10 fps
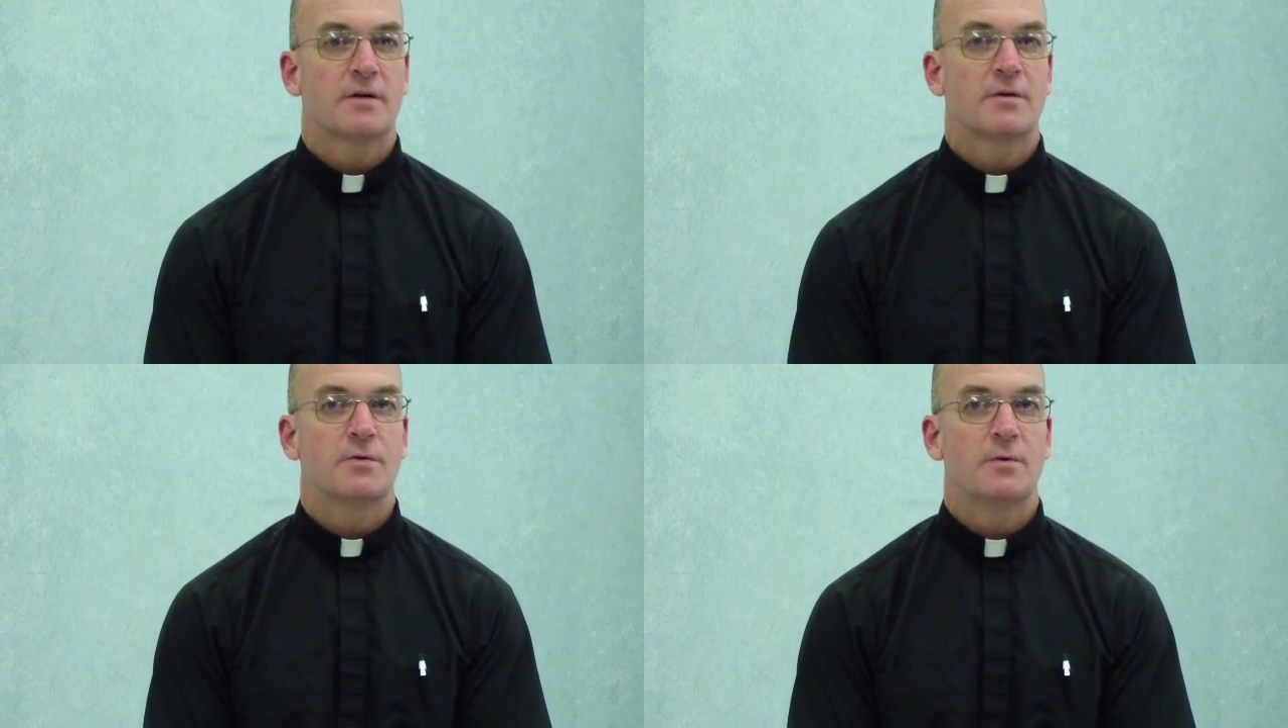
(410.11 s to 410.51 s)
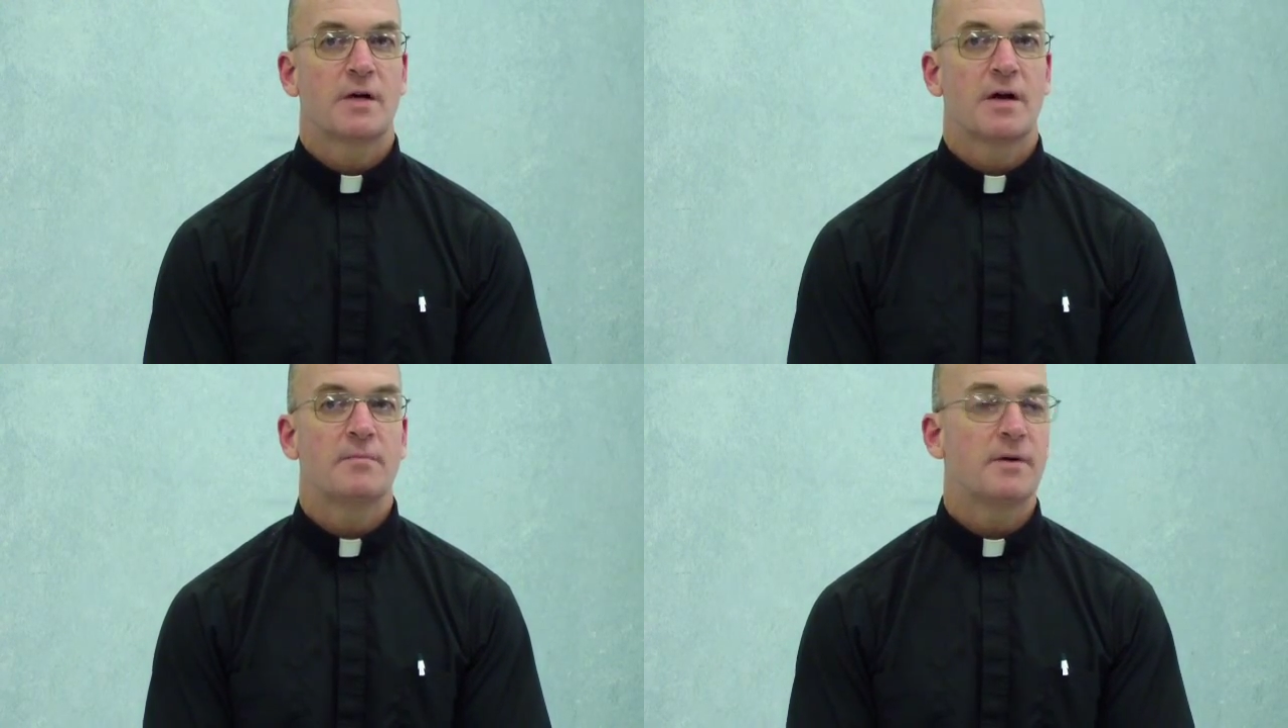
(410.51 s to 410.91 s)
who
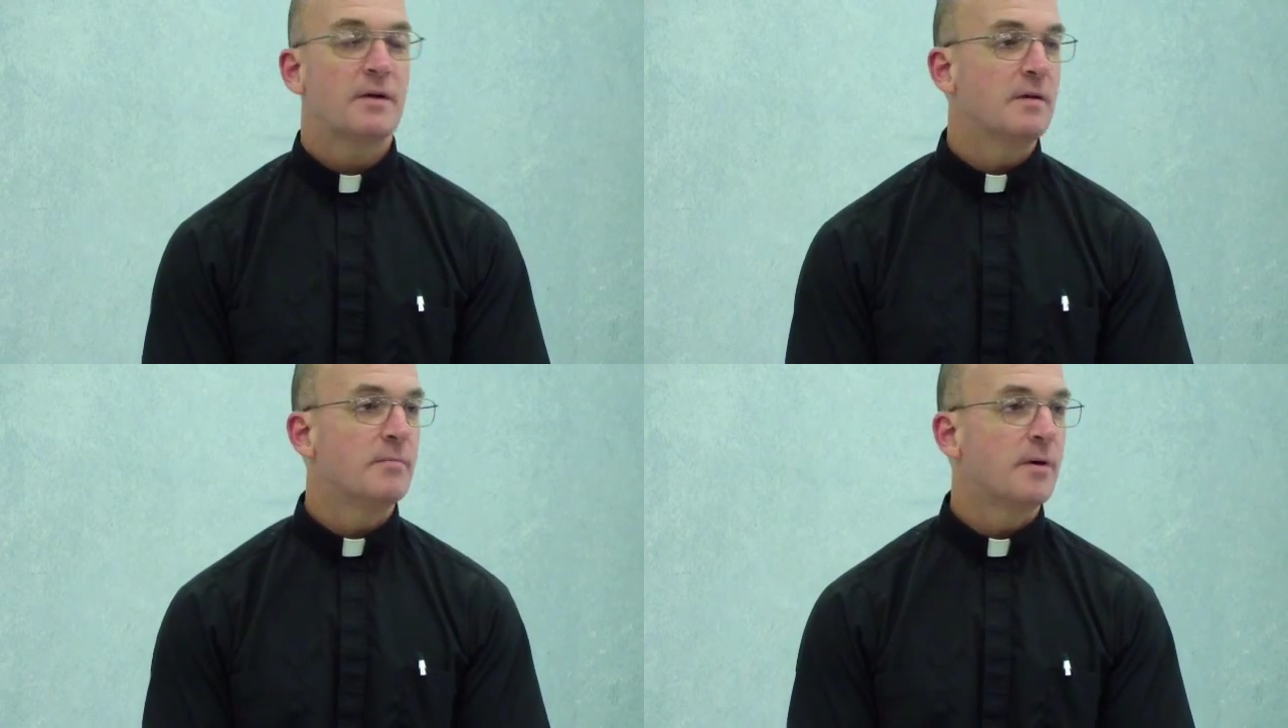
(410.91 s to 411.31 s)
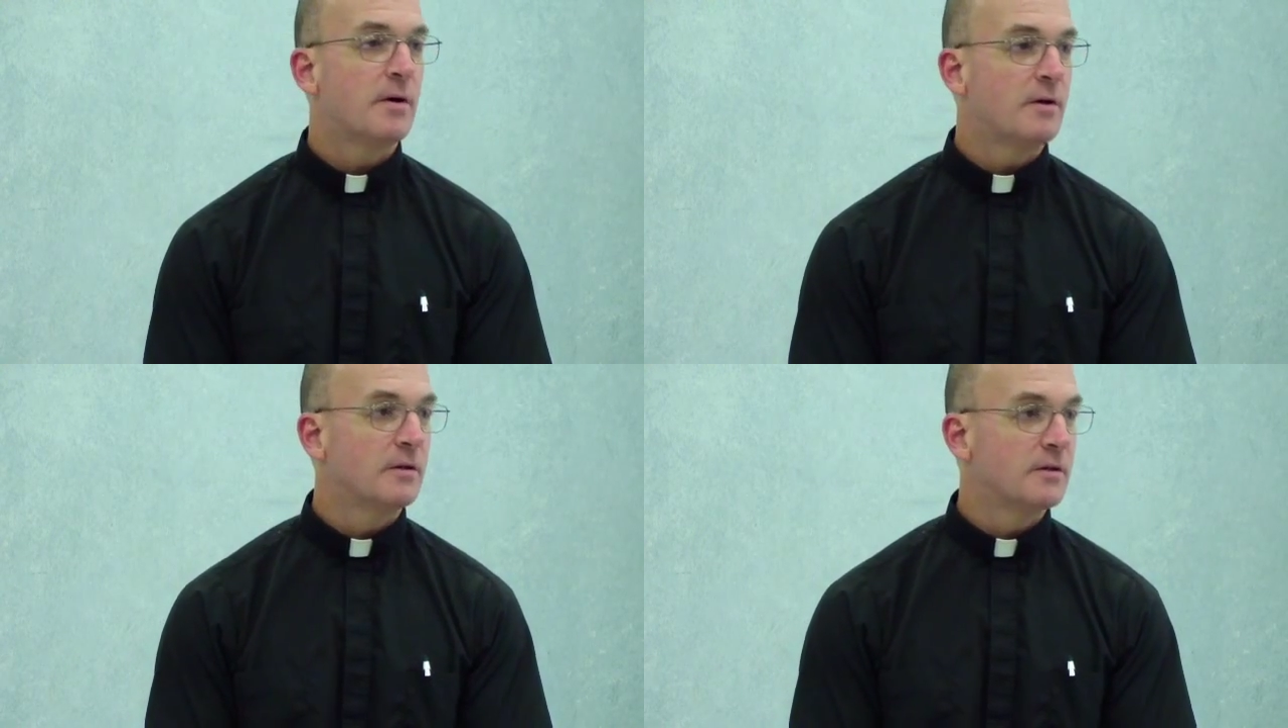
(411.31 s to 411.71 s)
accompanied
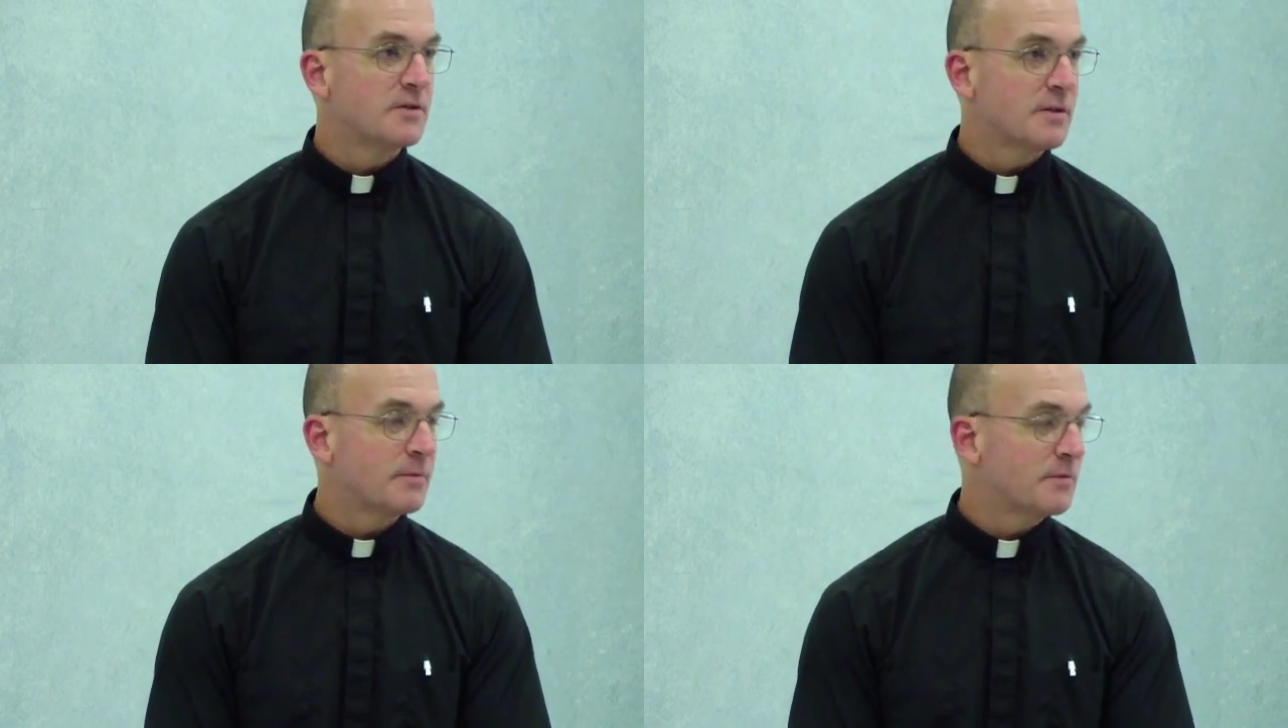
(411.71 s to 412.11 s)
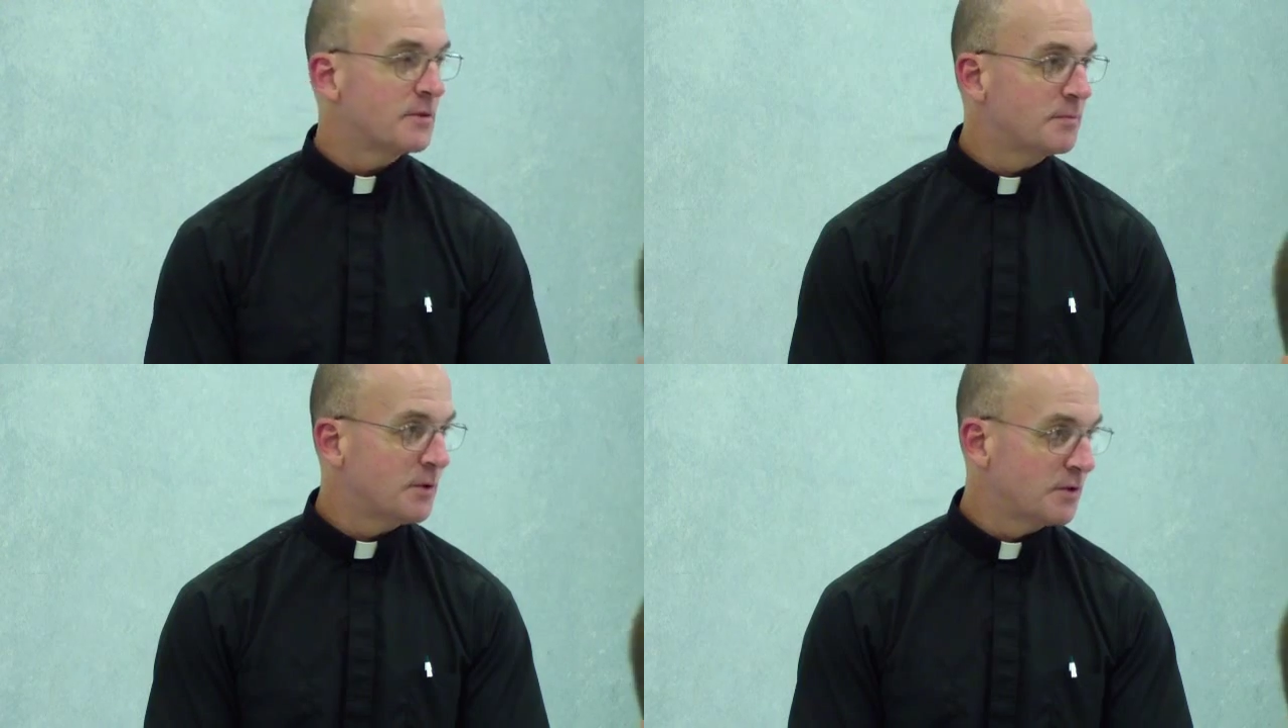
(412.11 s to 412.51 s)
Paul on some of
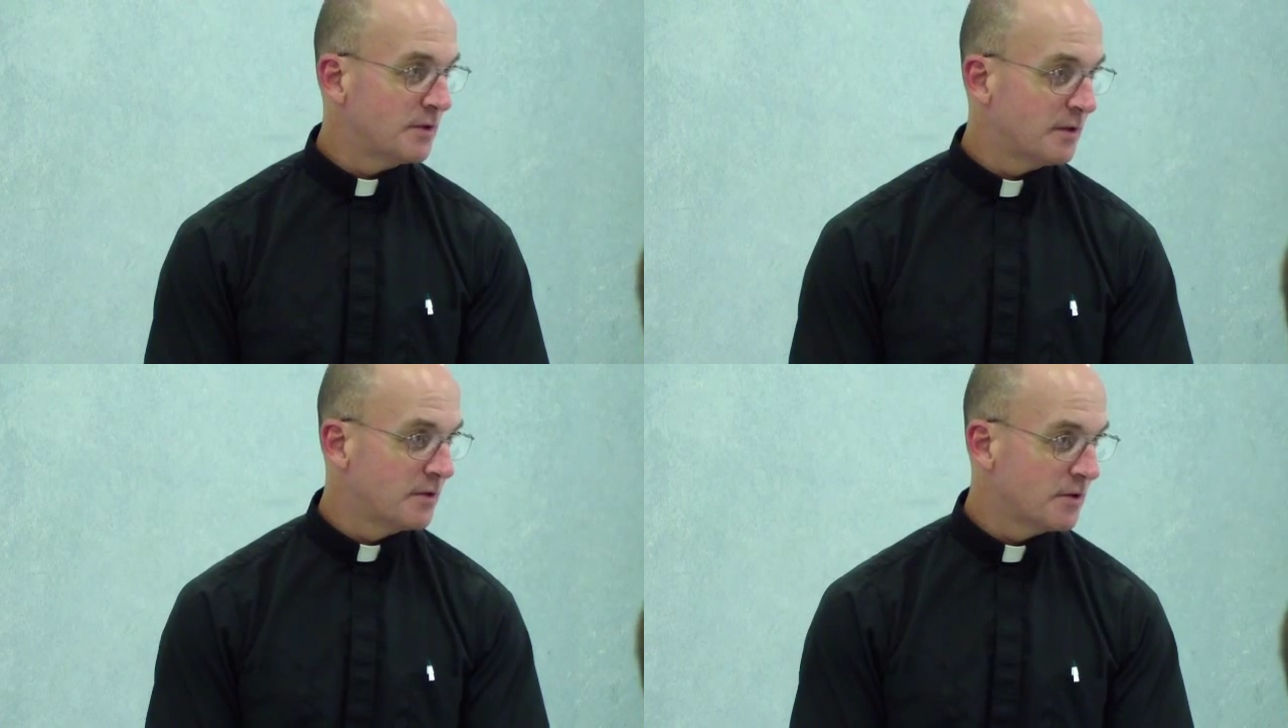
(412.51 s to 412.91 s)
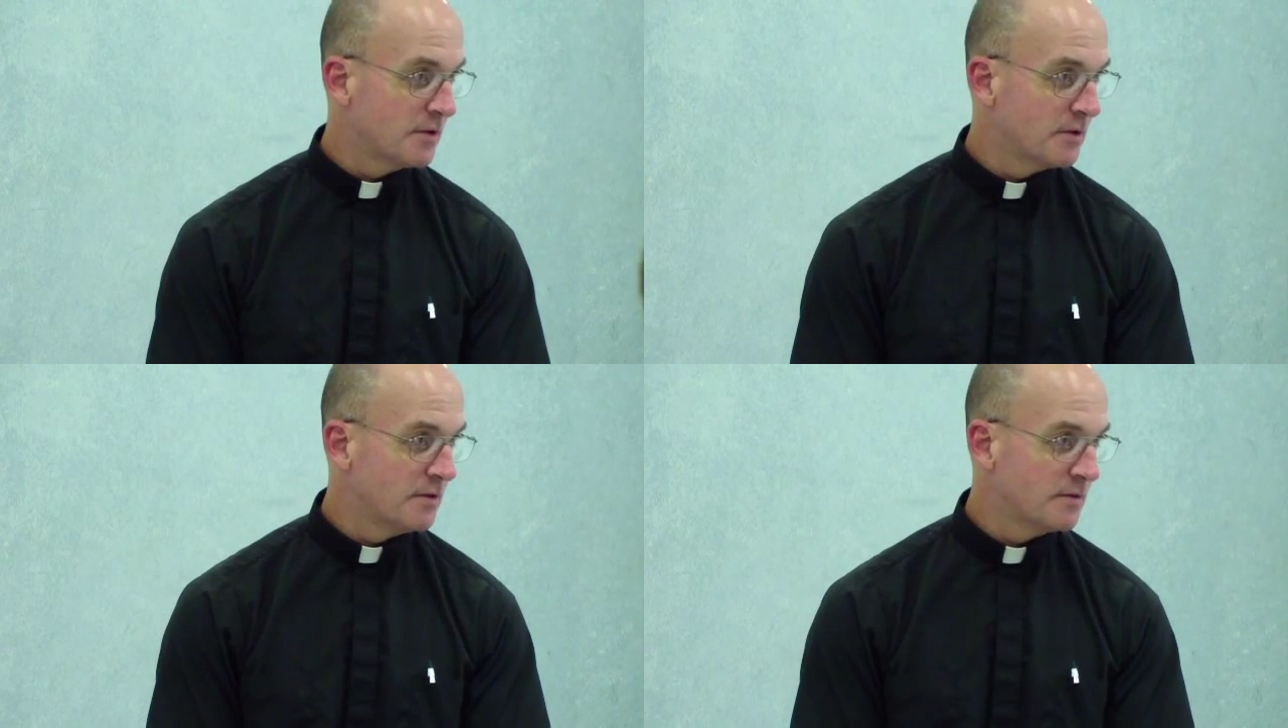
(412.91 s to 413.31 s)
his missionary
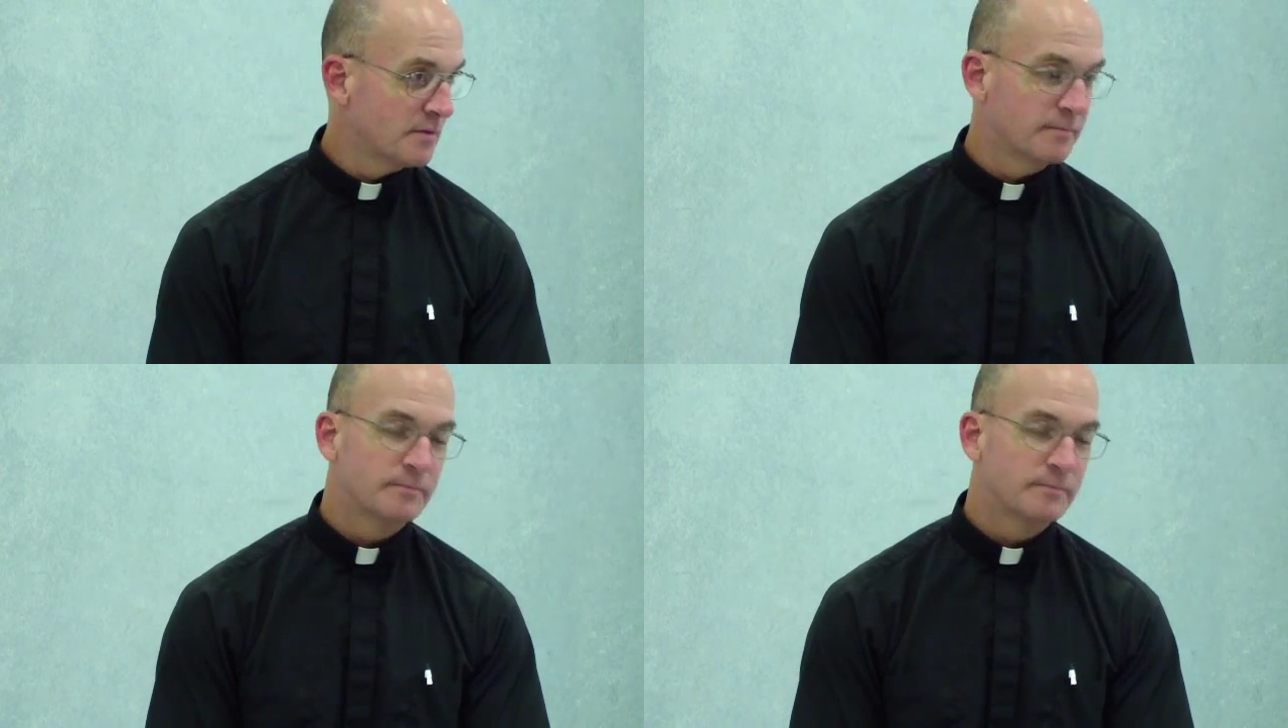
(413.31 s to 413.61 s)
journeys.